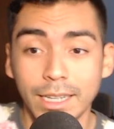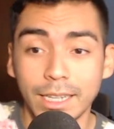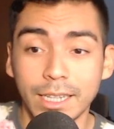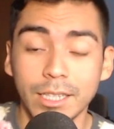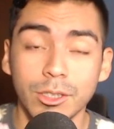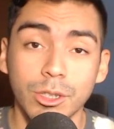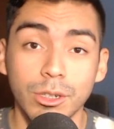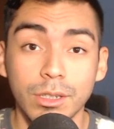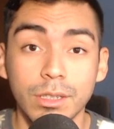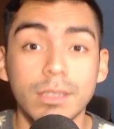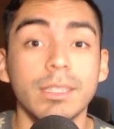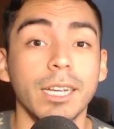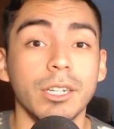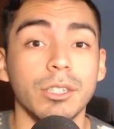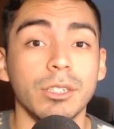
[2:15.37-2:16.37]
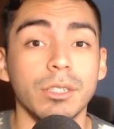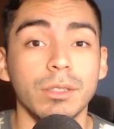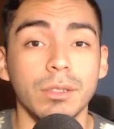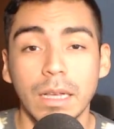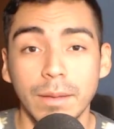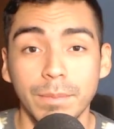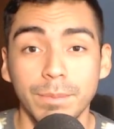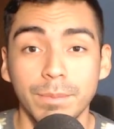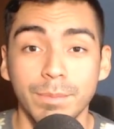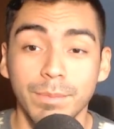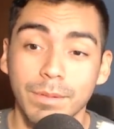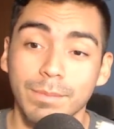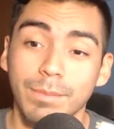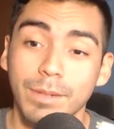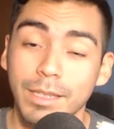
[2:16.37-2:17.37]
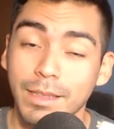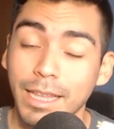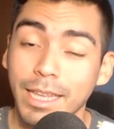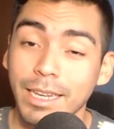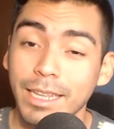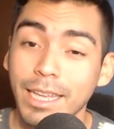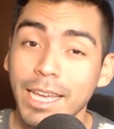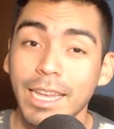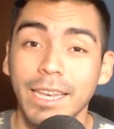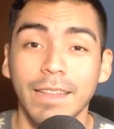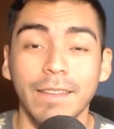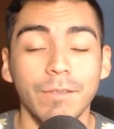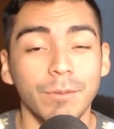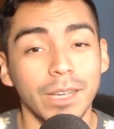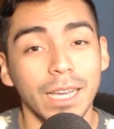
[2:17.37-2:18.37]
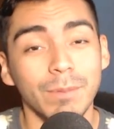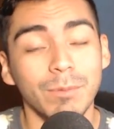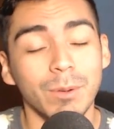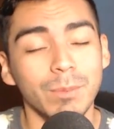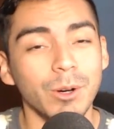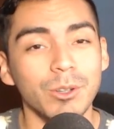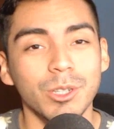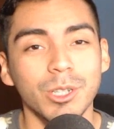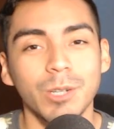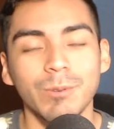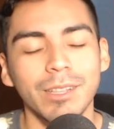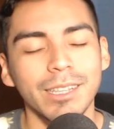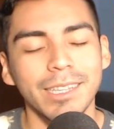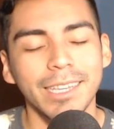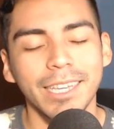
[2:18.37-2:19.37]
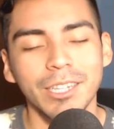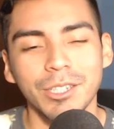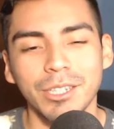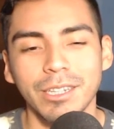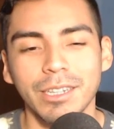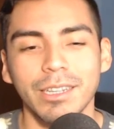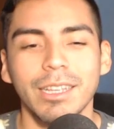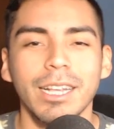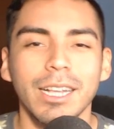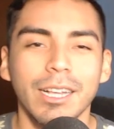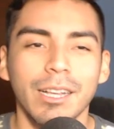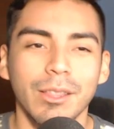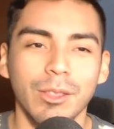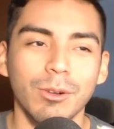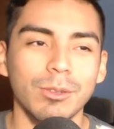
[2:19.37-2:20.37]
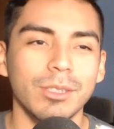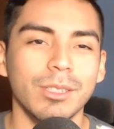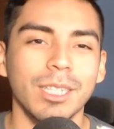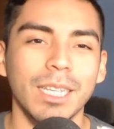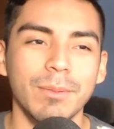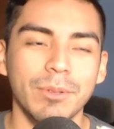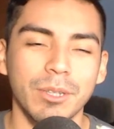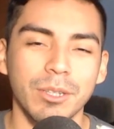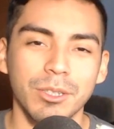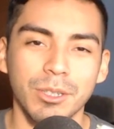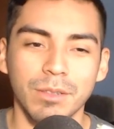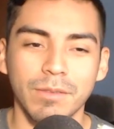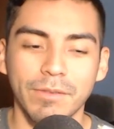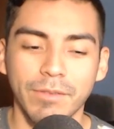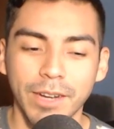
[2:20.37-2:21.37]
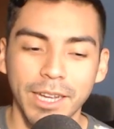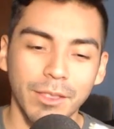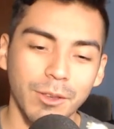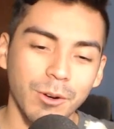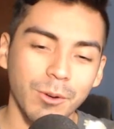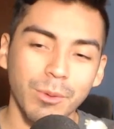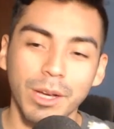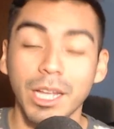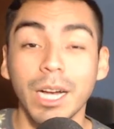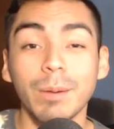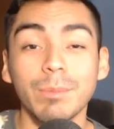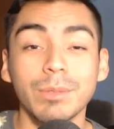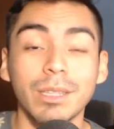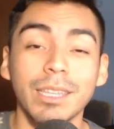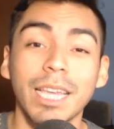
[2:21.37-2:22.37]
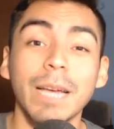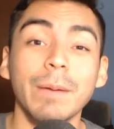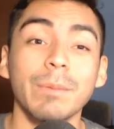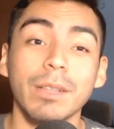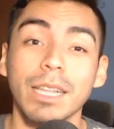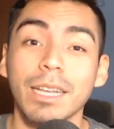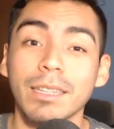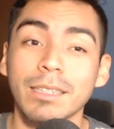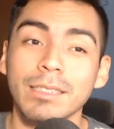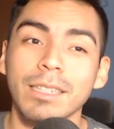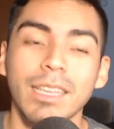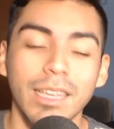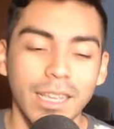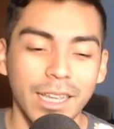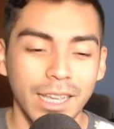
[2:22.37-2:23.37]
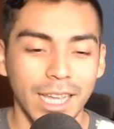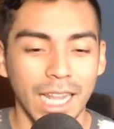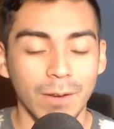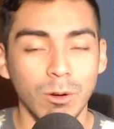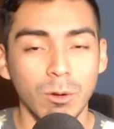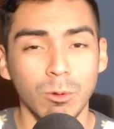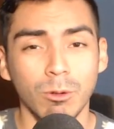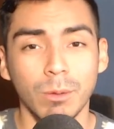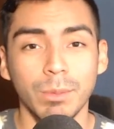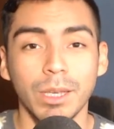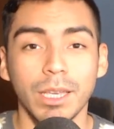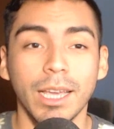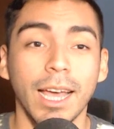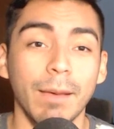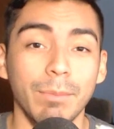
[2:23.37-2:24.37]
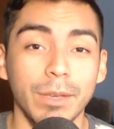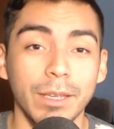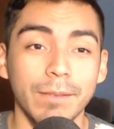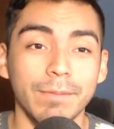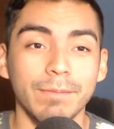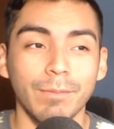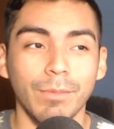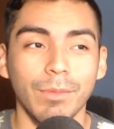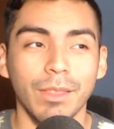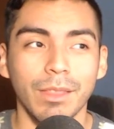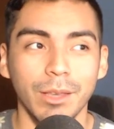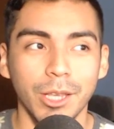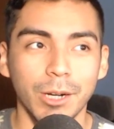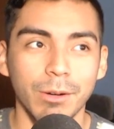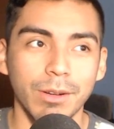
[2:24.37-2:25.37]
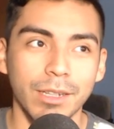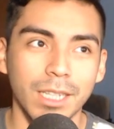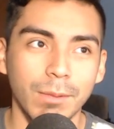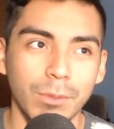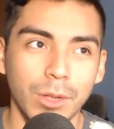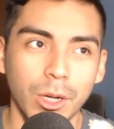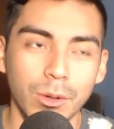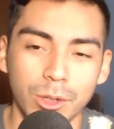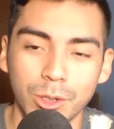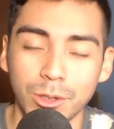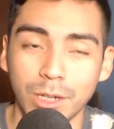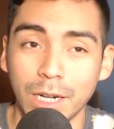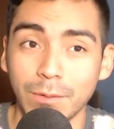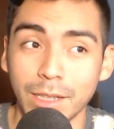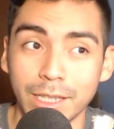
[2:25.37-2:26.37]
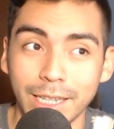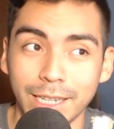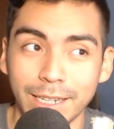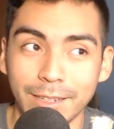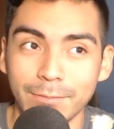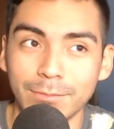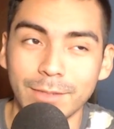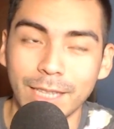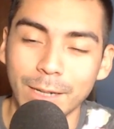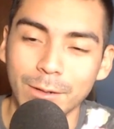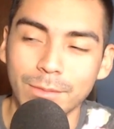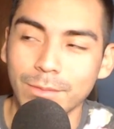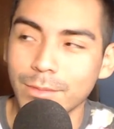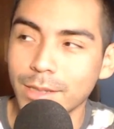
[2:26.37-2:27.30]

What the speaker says: in certain sections. But then again, if we had promotion and relegation, those teams could just fight their way up to the MLS and everyone would be happy, you know, except the owners who got relegated. That